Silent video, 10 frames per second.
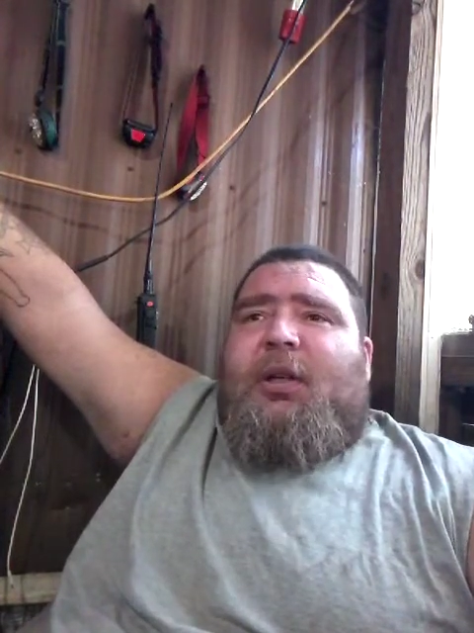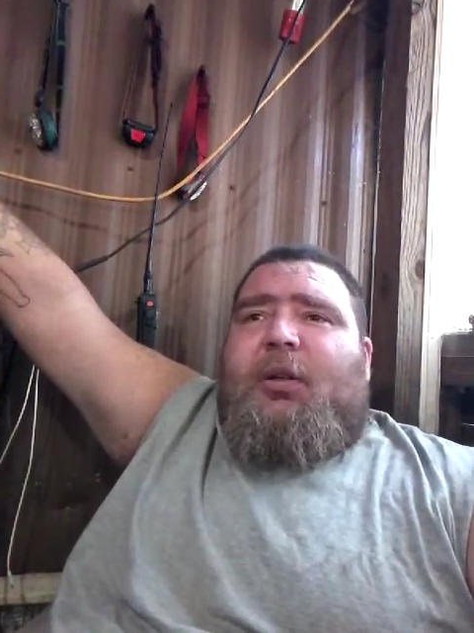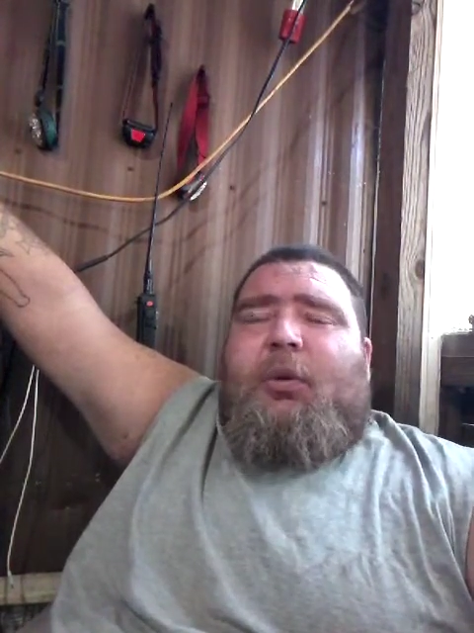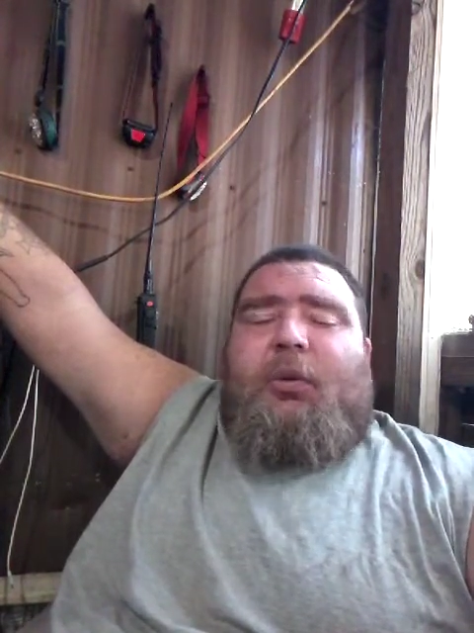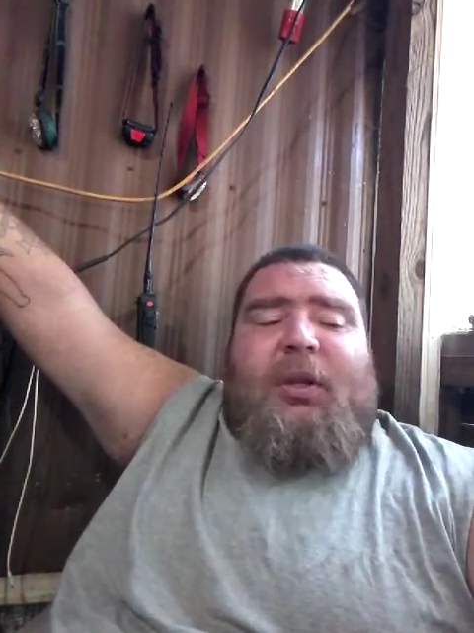
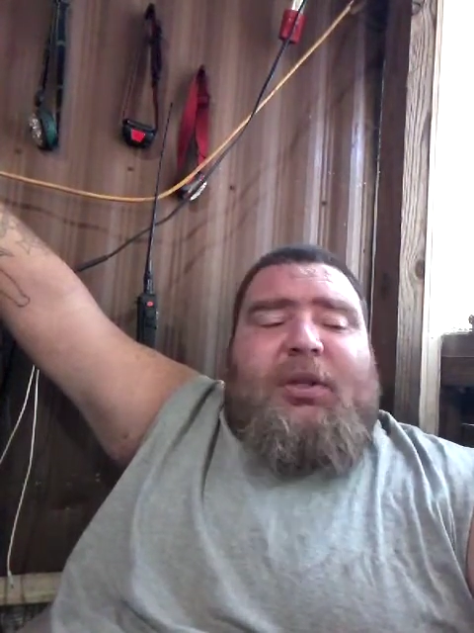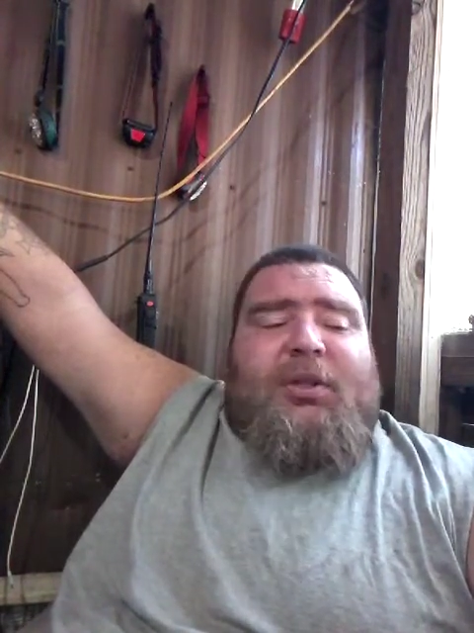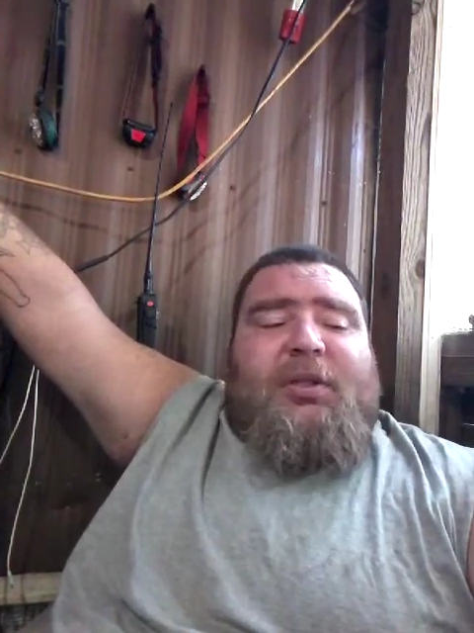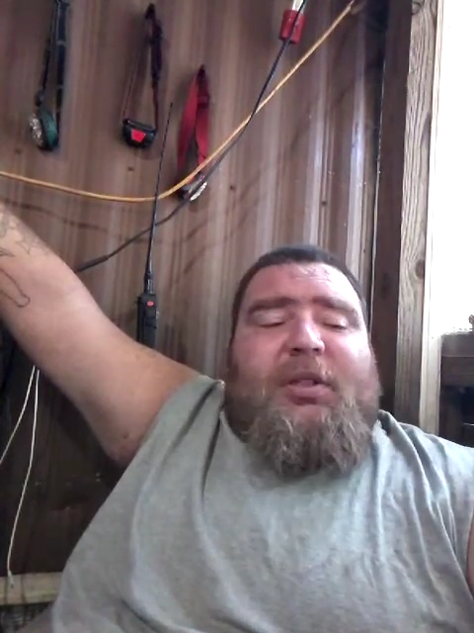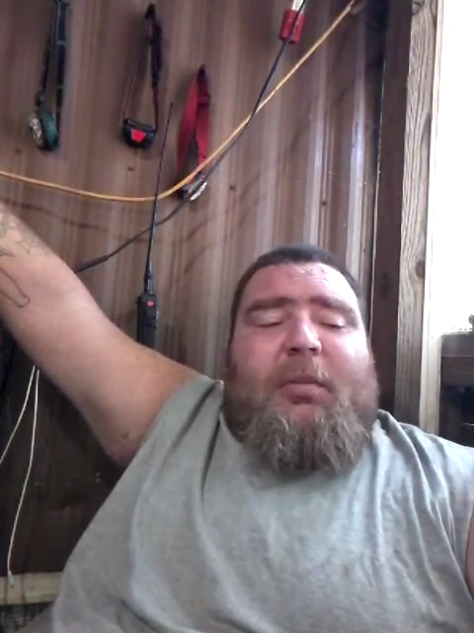whole
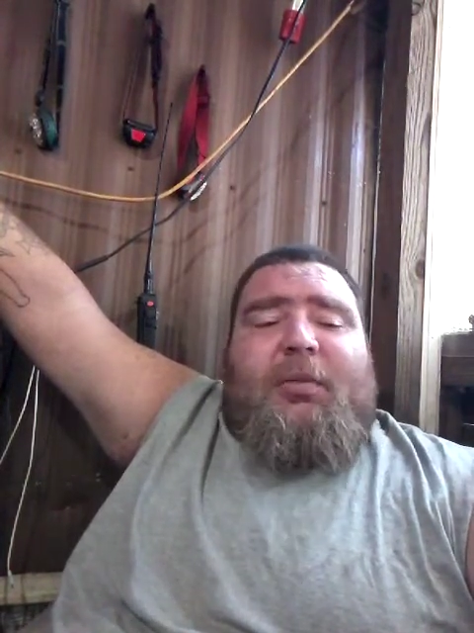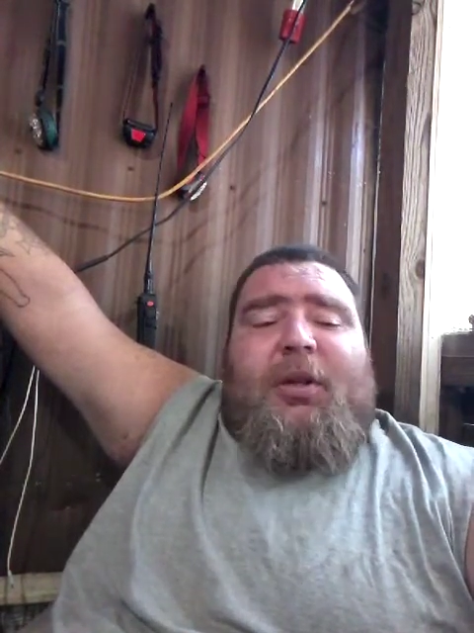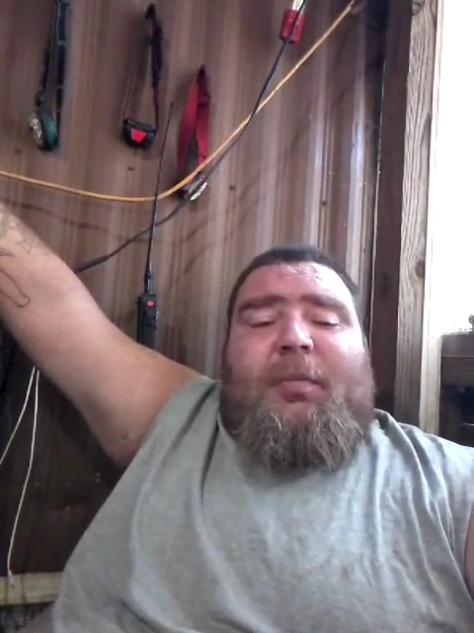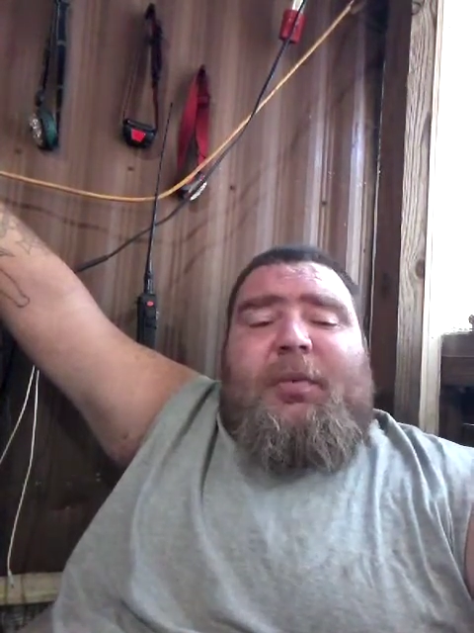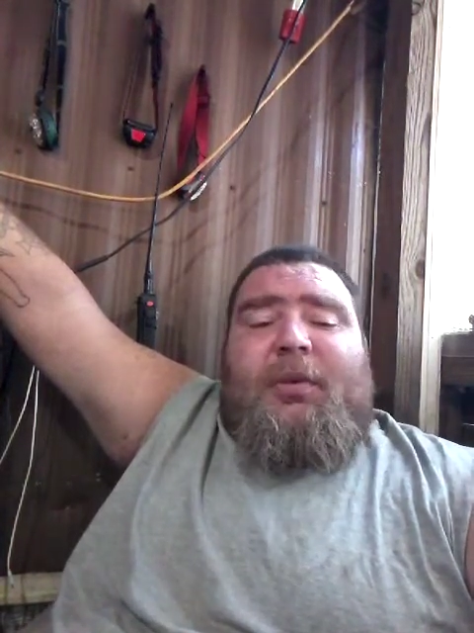elections coming
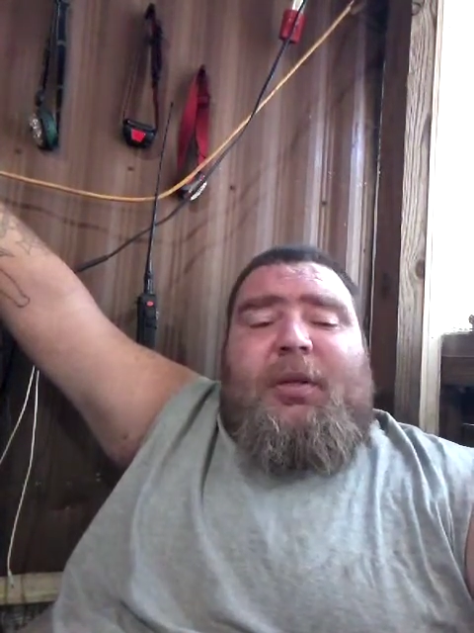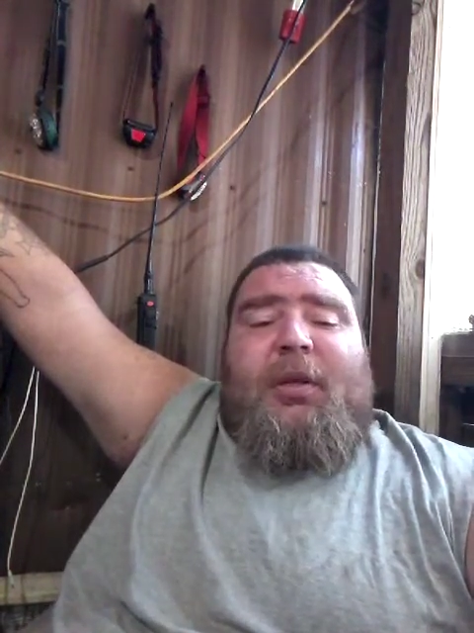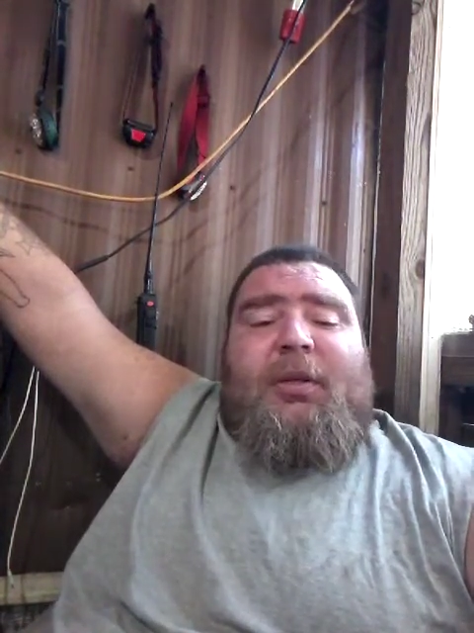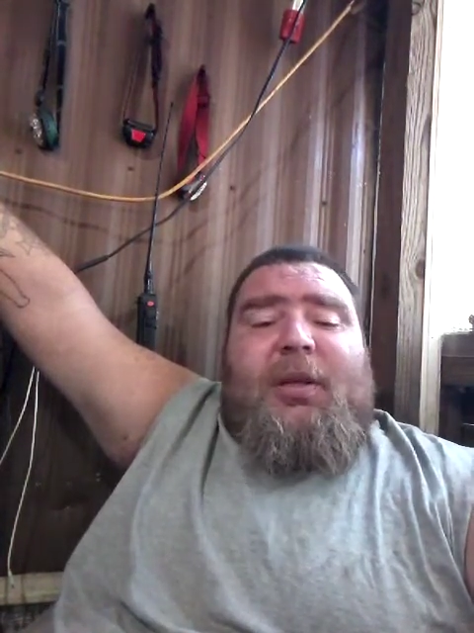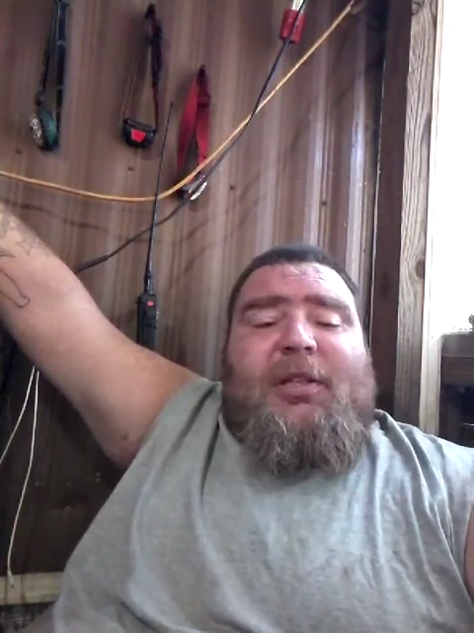up in the
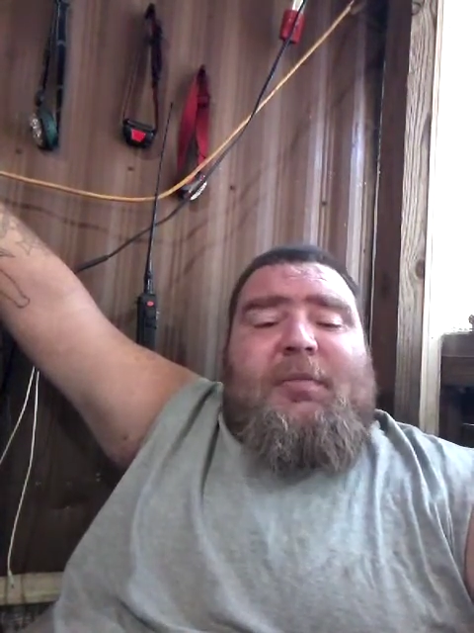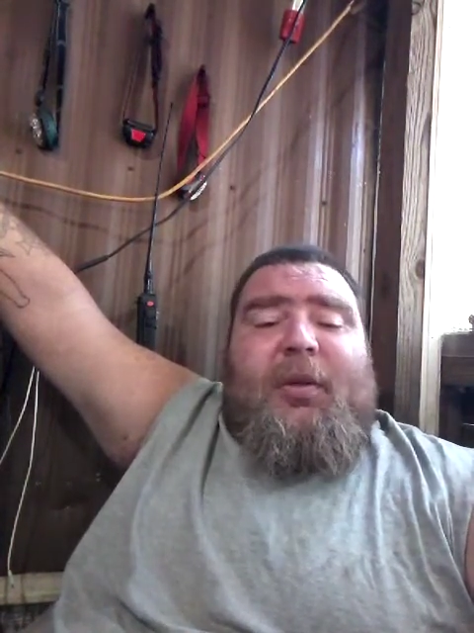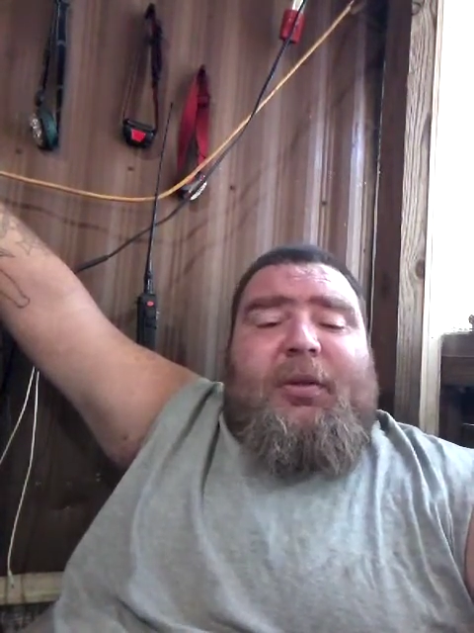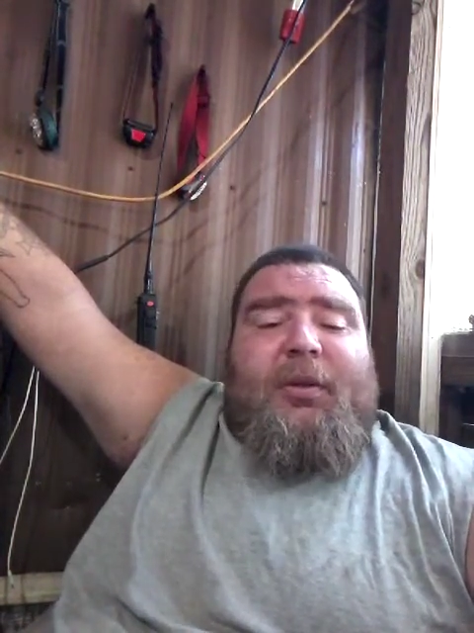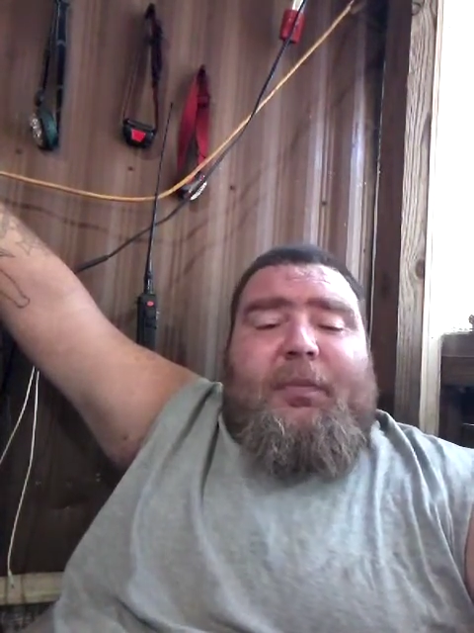next month,